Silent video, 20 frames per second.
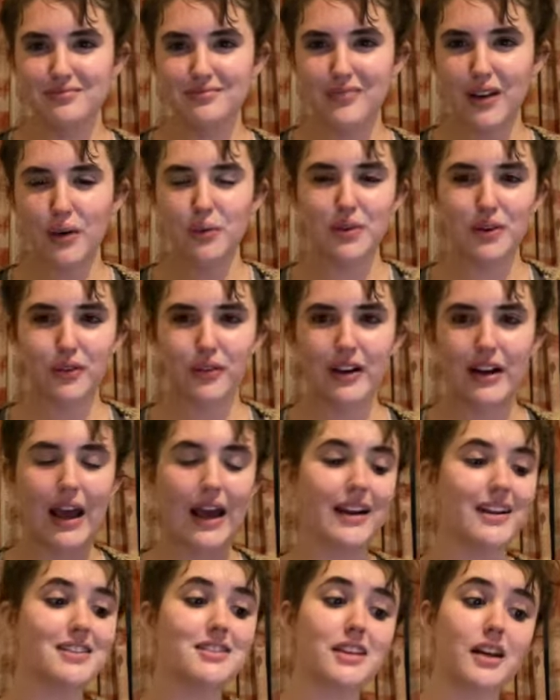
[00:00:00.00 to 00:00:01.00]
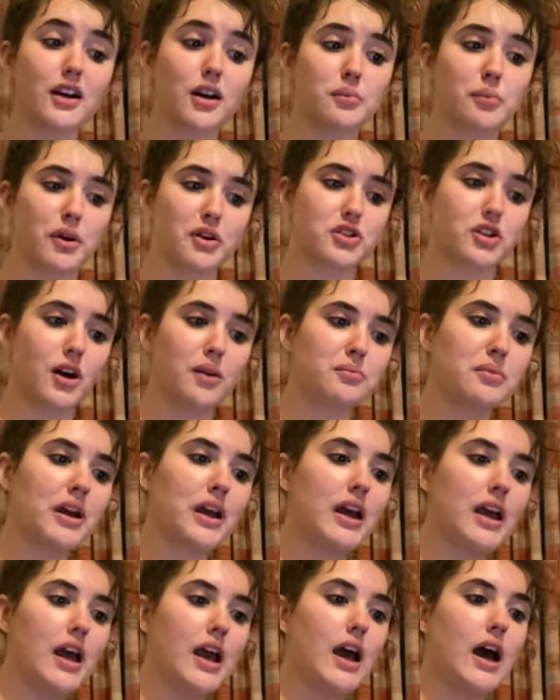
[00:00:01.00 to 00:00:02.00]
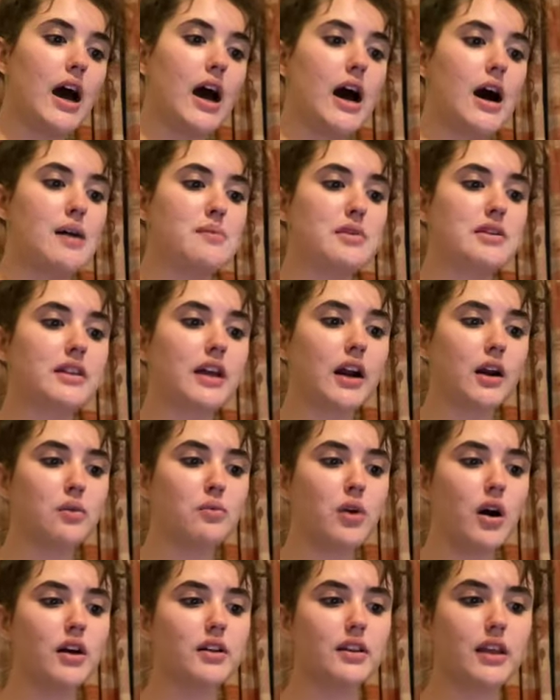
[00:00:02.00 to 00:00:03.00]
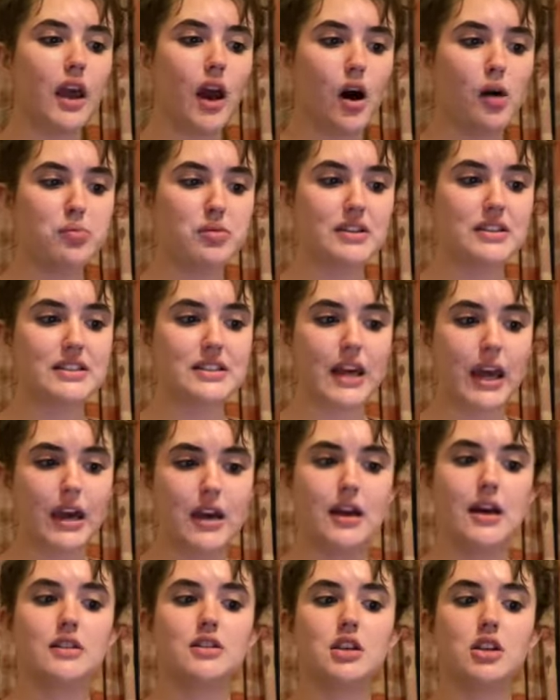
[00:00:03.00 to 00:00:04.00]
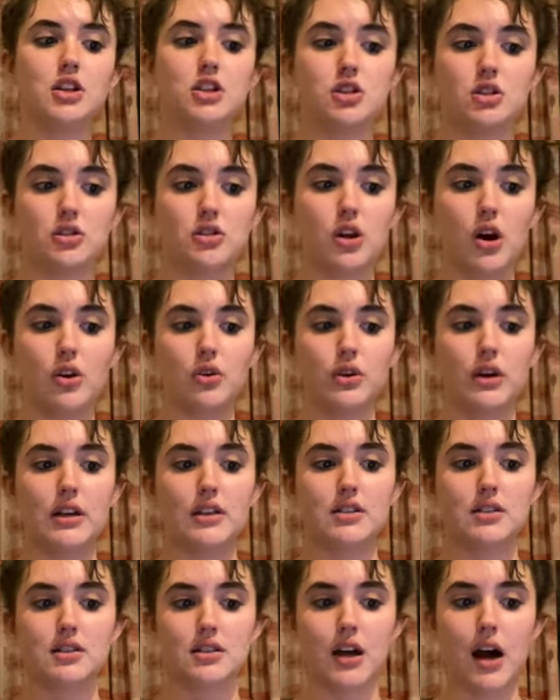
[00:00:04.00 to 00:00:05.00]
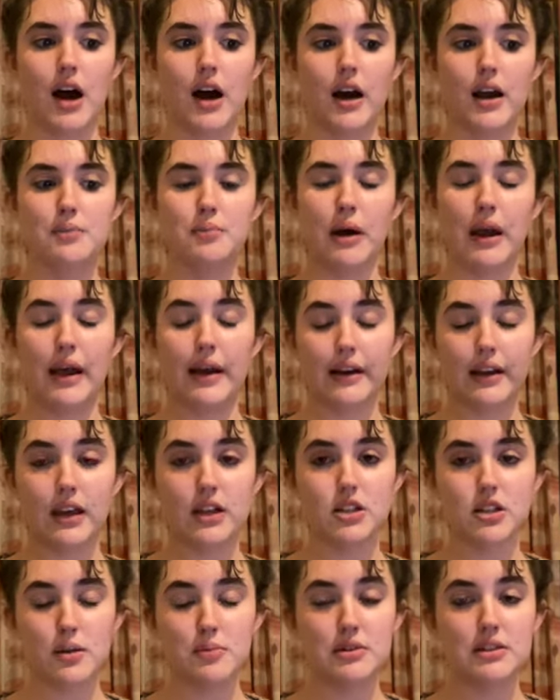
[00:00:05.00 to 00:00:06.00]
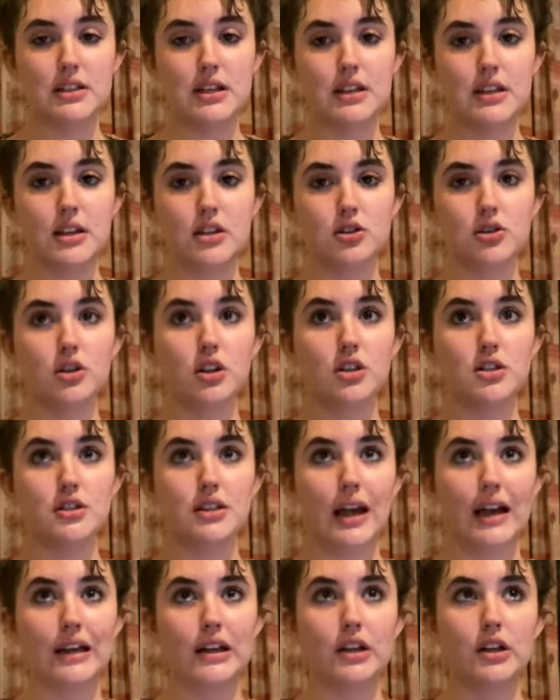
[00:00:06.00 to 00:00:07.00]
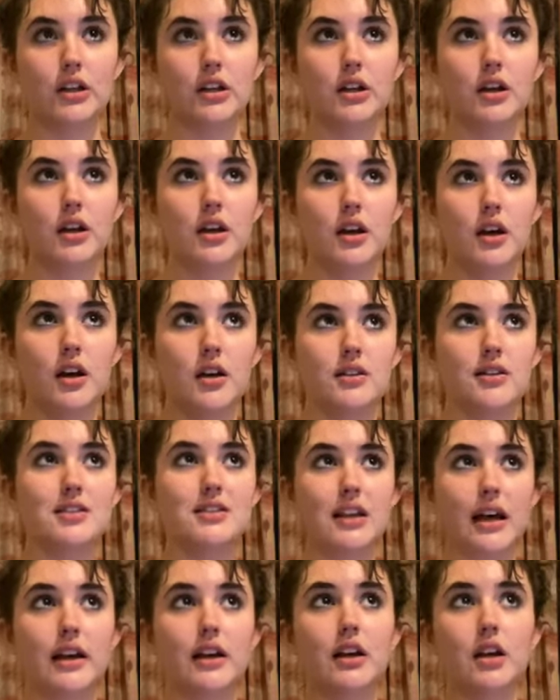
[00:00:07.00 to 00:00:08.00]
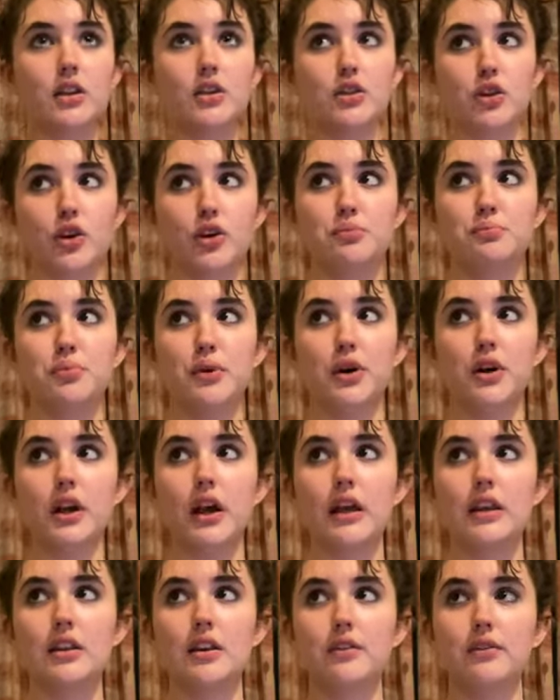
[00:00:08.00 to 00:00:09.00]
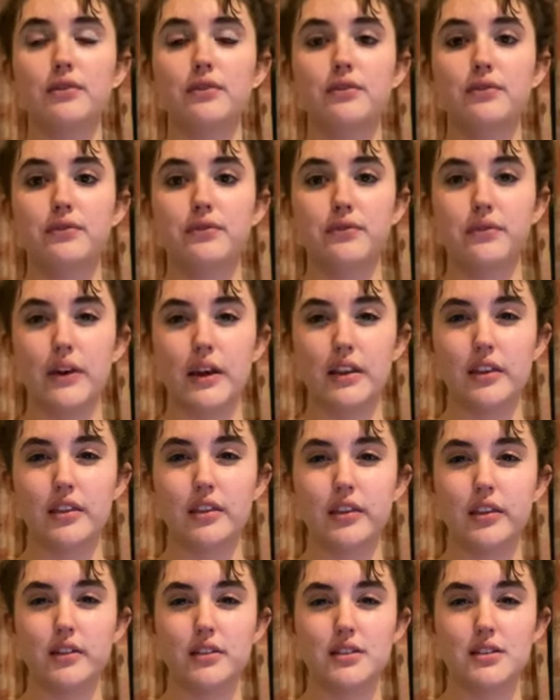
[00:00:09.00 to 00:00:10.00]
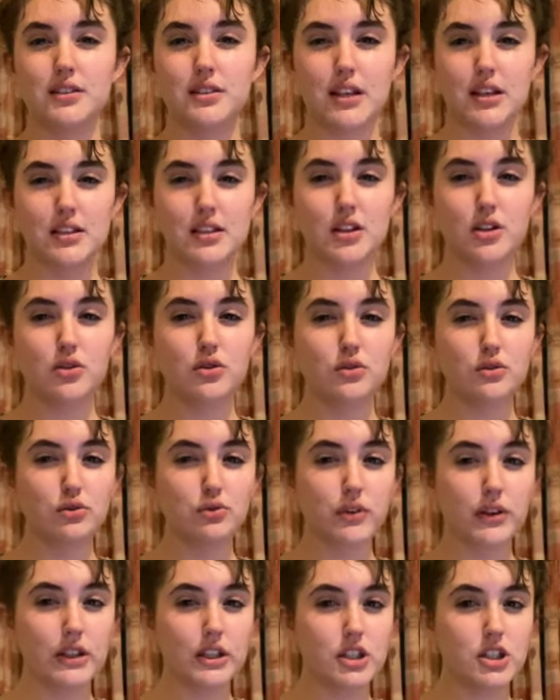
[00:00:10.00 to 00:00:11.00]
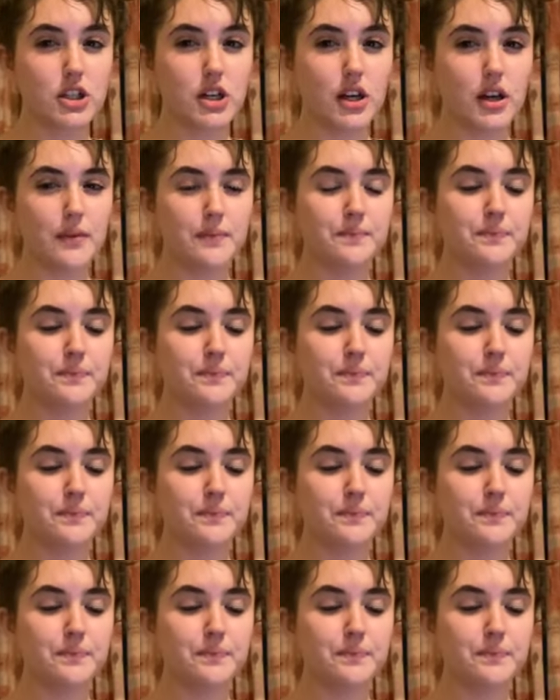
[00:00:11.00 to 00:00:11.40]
I want to read it, and it's set in a bookshop. Then I want The Obelisk Gate and The Stone Sky by N.K. Jemisin. These are the second and third book in the fifth season trilogy.